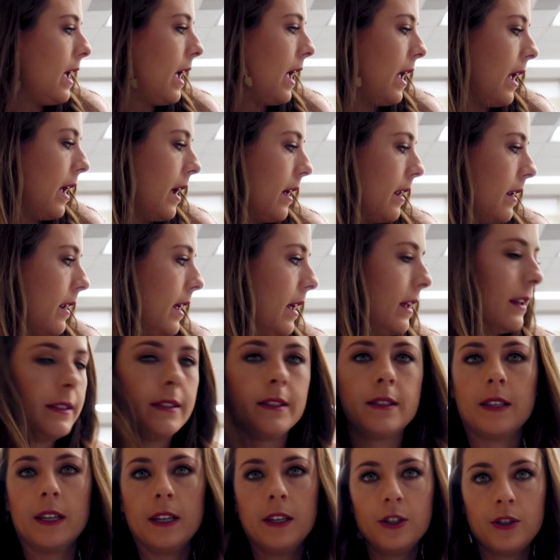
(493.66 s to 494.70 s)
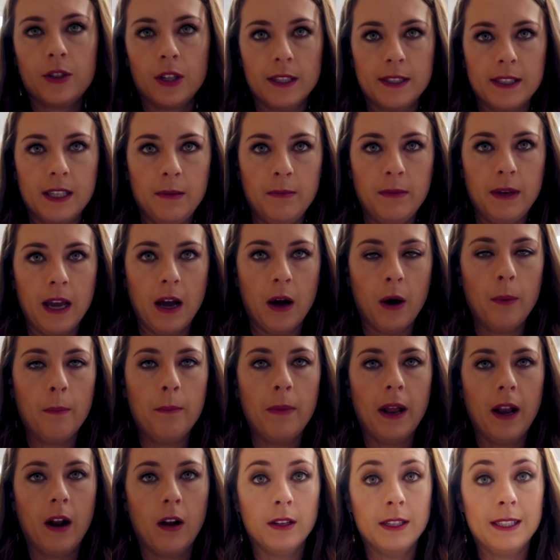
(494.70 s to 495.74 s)
and it's like stressing me out.
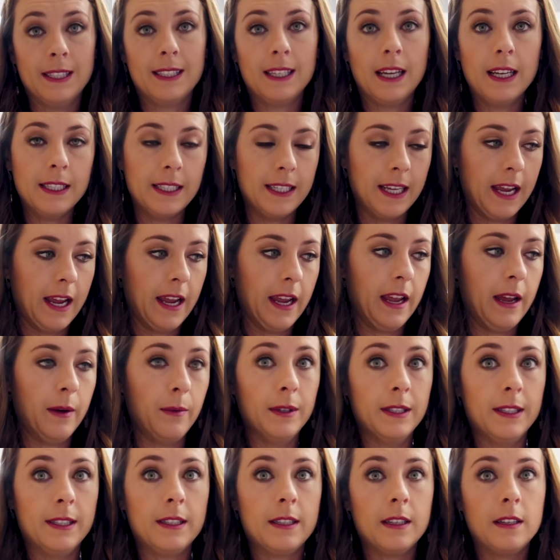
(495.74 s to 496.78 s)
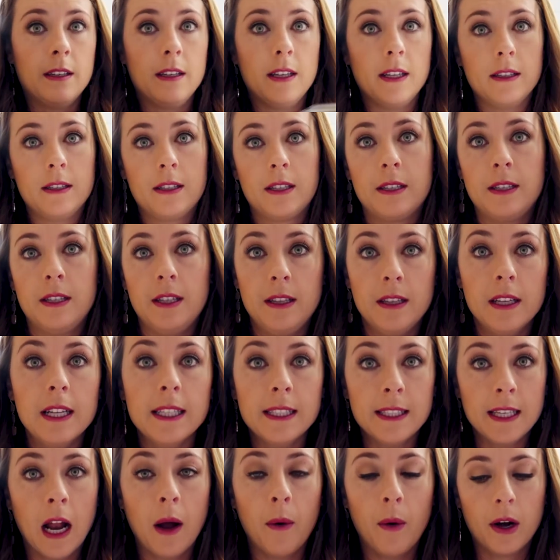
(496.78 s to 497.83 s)
But on Sunday, it was,
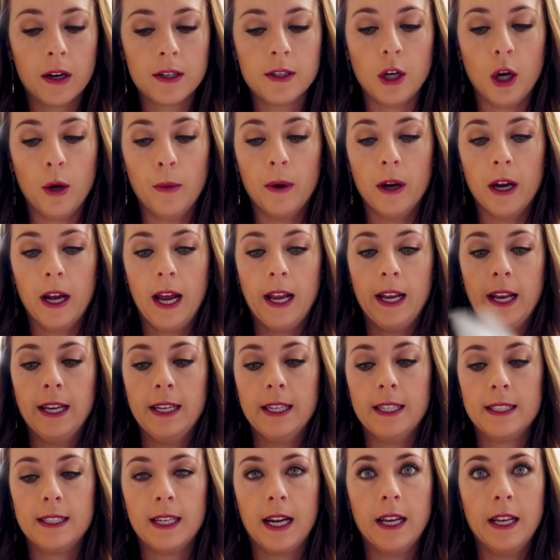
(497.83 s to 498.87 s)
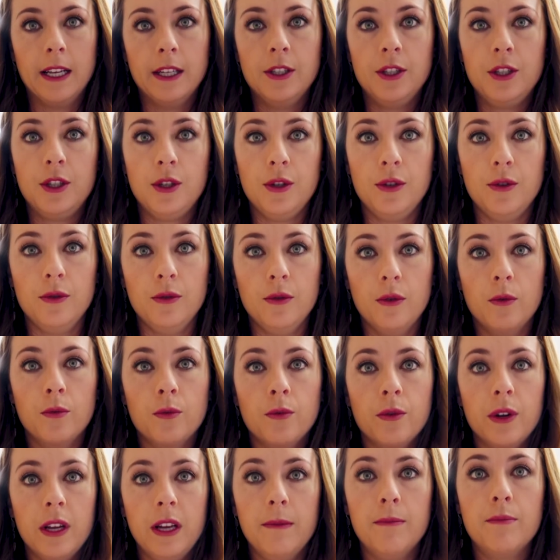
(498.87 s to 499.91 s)
it's now October and I decided to
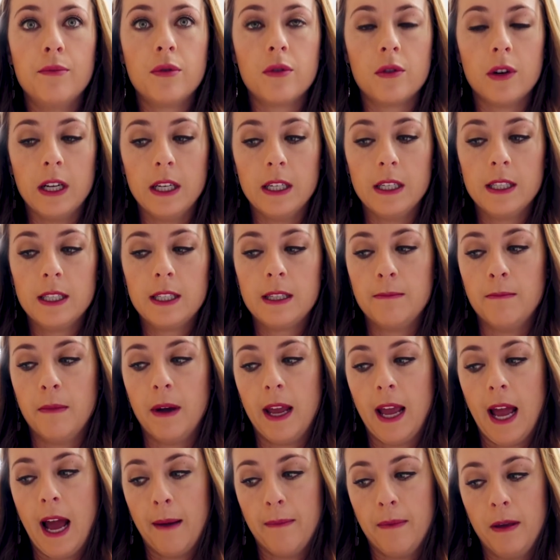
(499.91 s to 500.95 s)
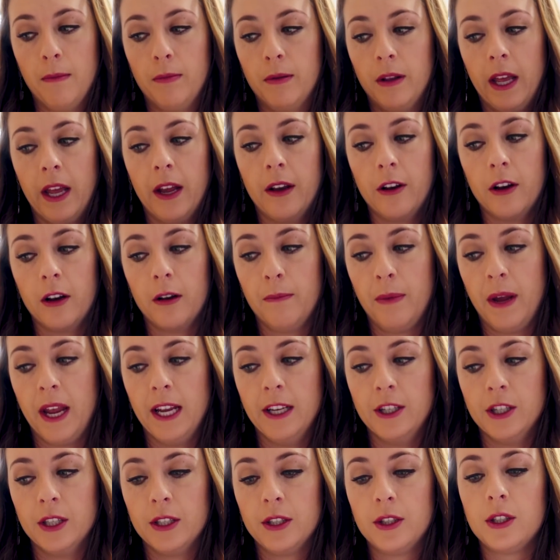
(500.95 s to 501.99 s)
reprint my happy planner
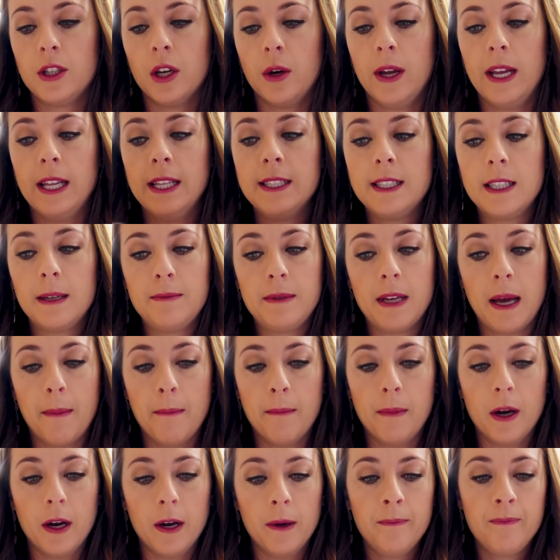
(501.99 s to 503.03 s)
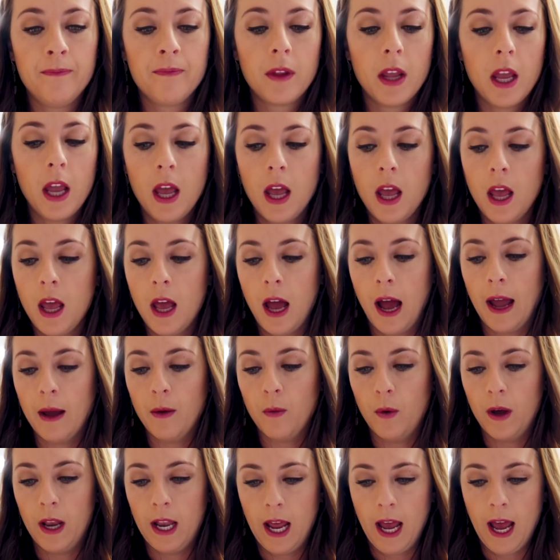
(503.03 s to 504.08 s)
pages. So in September, I
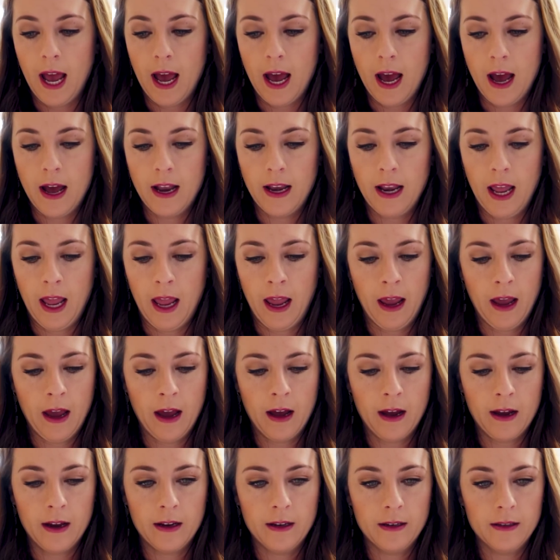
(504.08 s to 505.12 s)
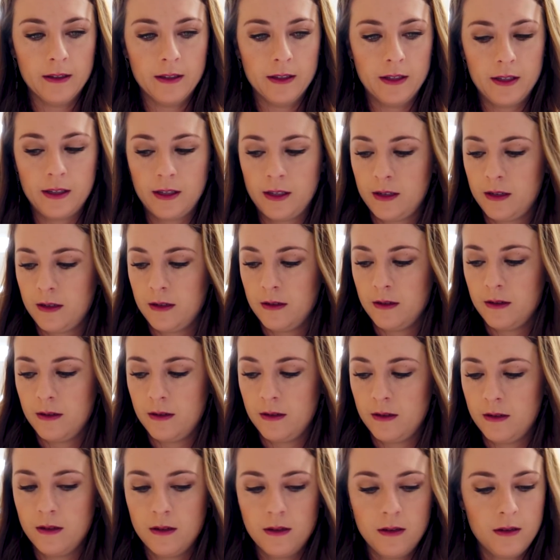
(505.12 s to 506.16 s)
went ahead and
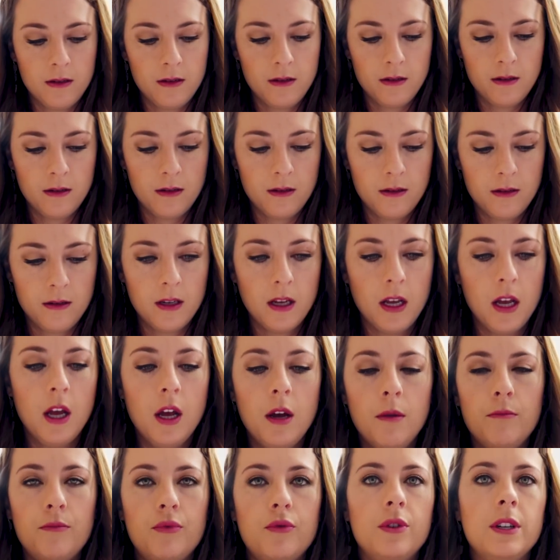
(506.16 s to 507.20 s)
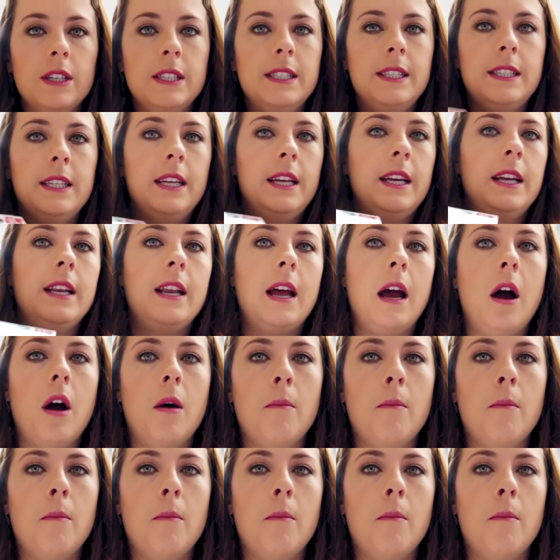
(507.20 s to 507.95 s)
printed